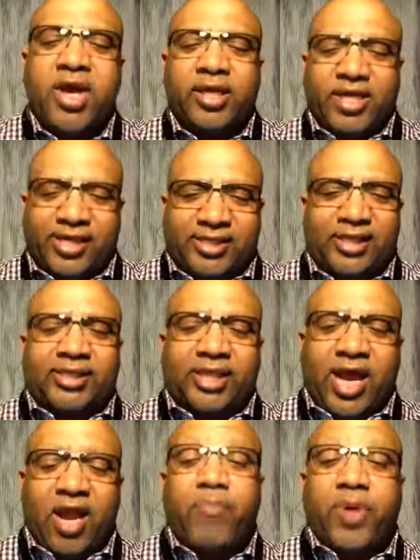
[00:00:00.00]
Yes, I
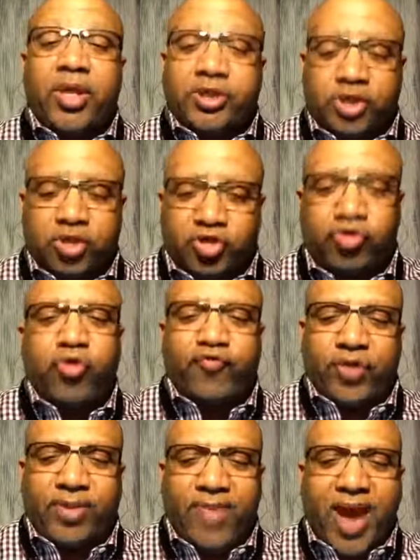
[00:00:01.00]
said it, but it's the
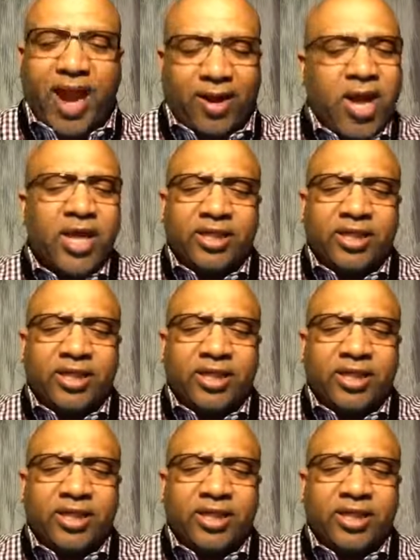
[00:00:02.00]
truth of the matter.